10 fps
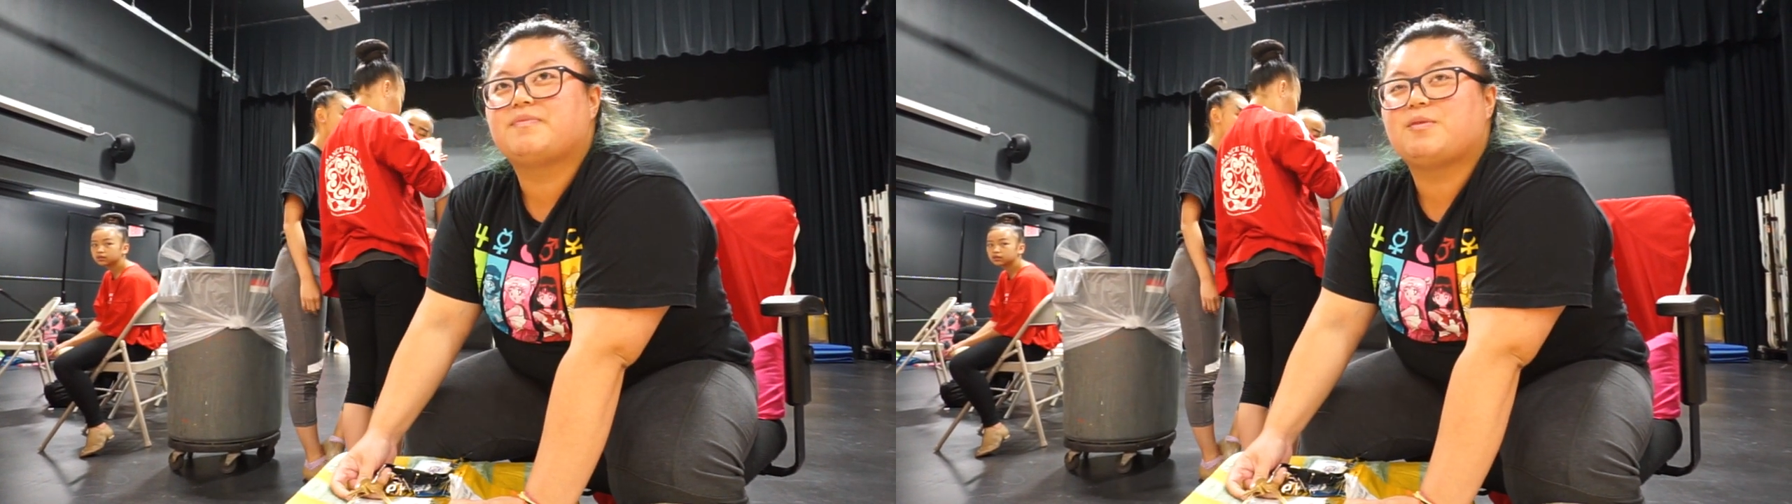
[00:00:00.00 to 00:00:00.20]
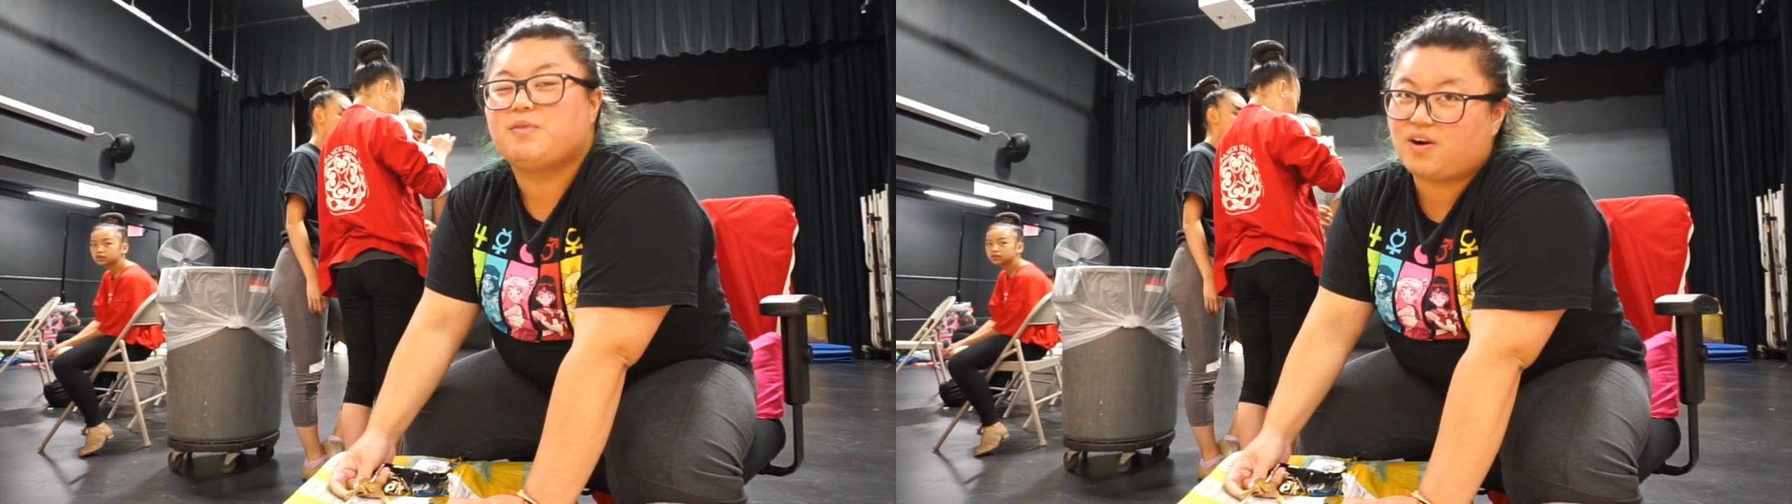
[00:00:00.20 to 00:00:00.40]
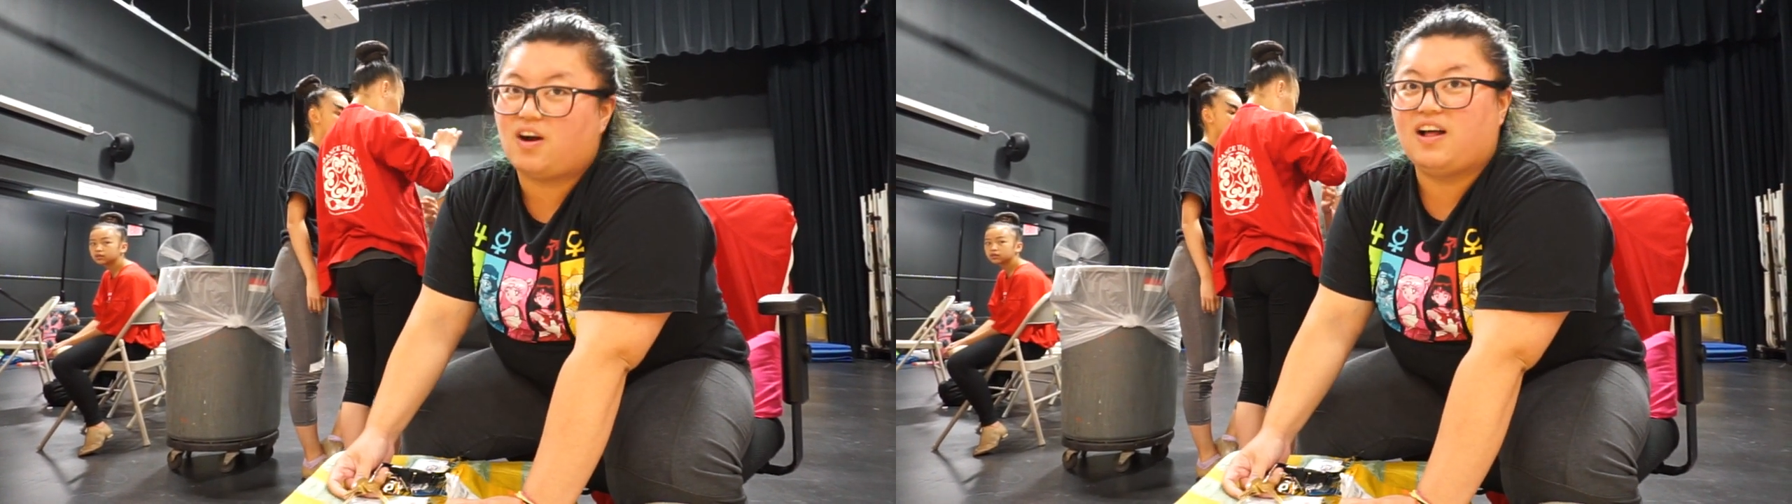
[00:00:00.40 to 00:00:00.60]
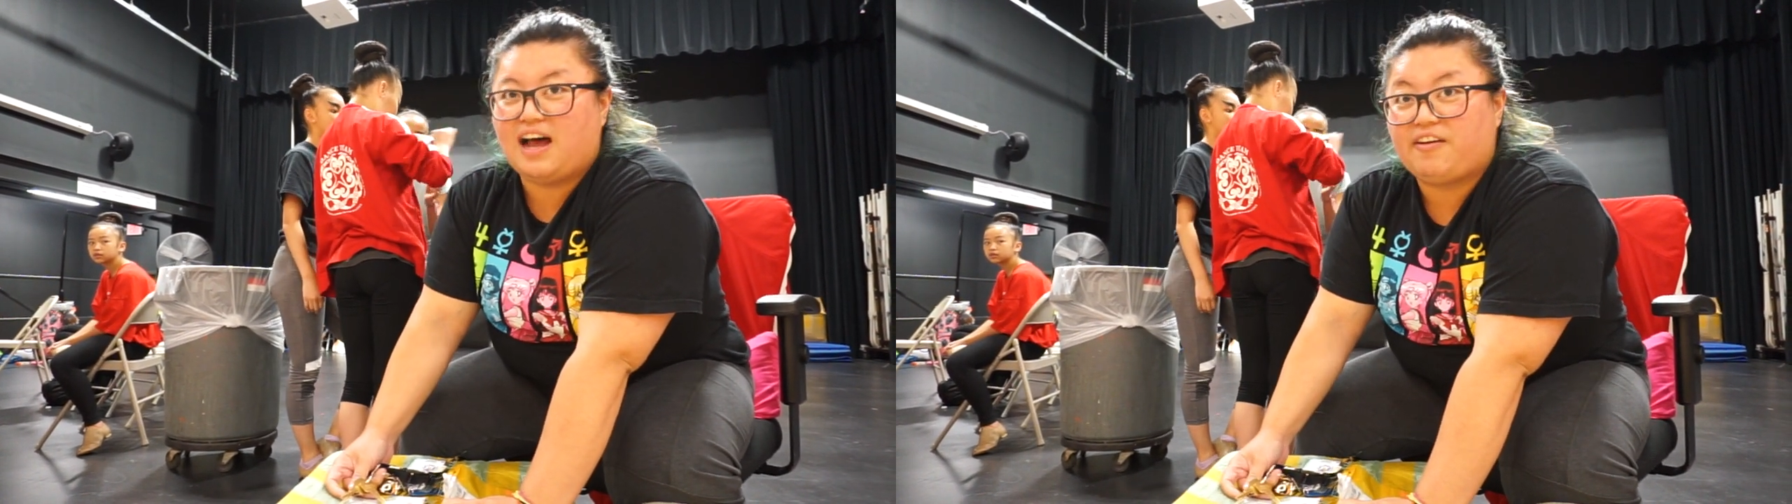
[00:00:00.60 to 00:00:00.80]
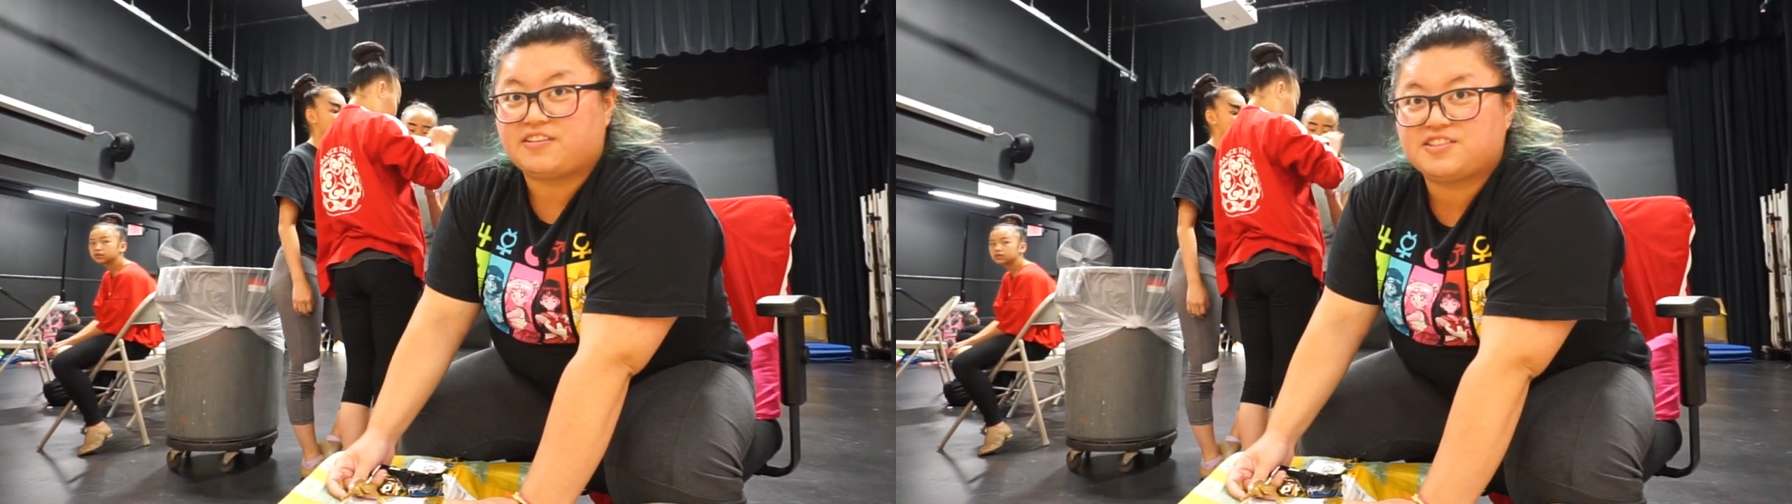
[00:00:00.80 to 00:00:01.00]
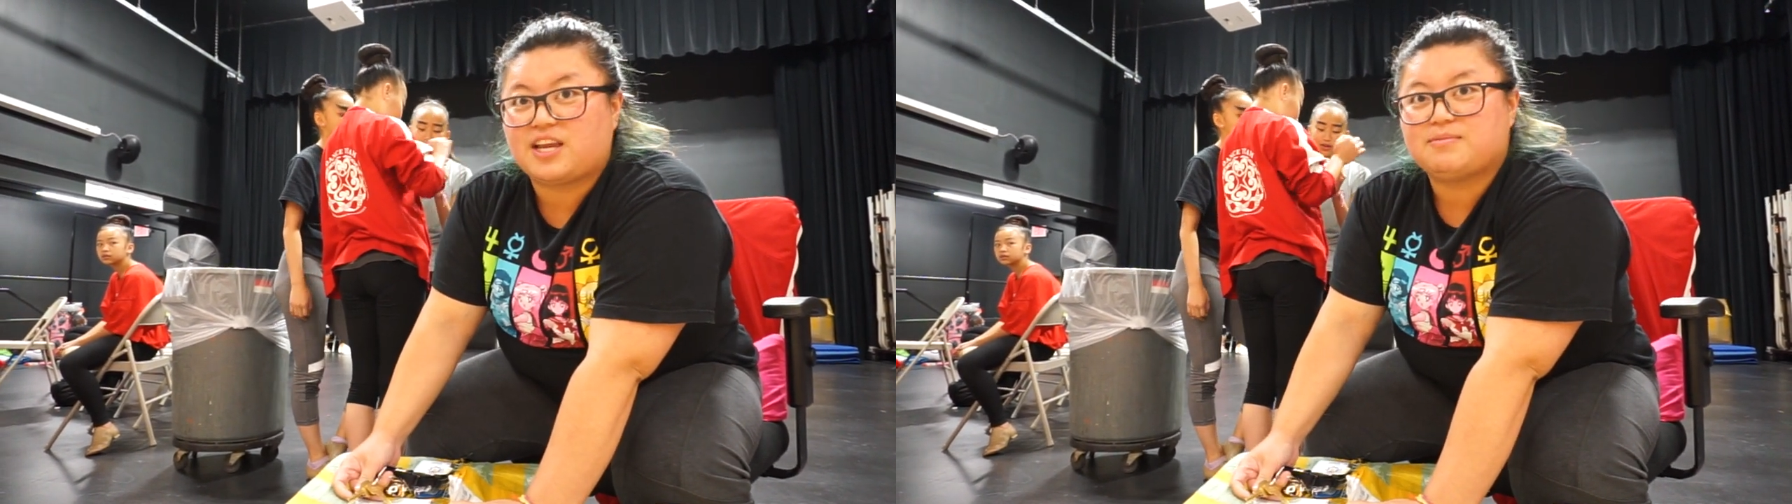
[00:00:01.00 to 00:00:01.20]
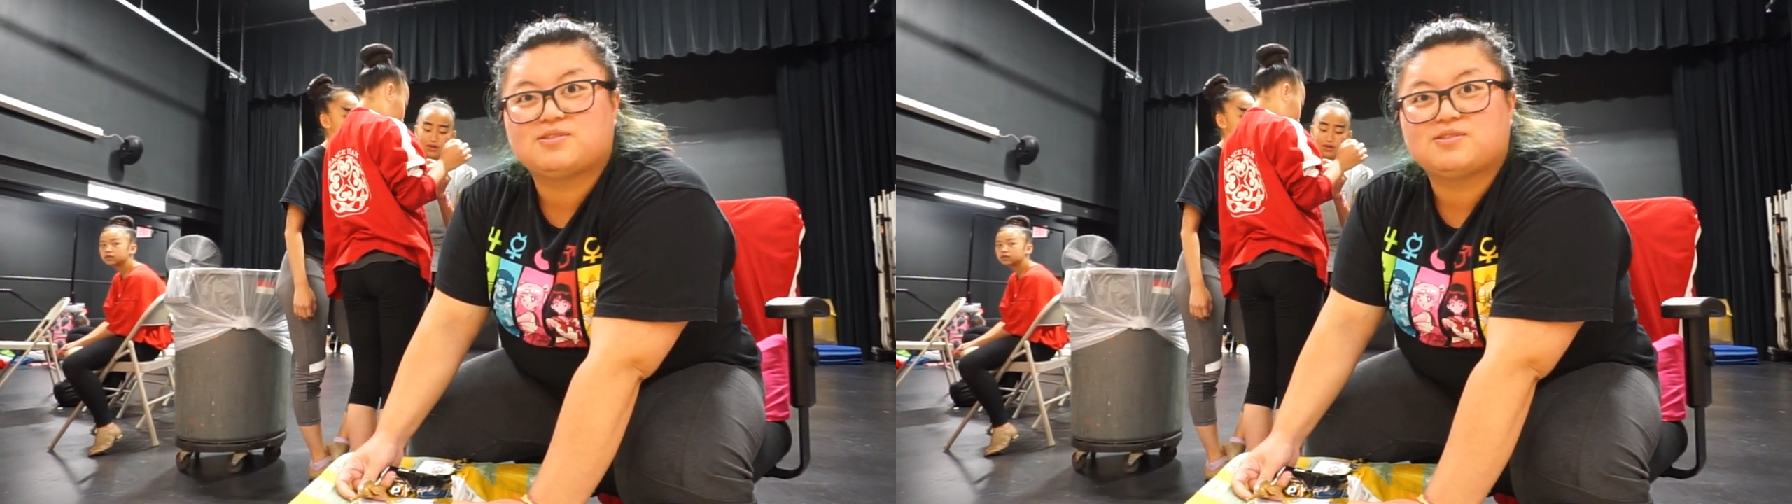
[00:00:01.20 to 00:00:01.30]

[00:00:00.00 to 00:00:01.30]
we were all out of shape,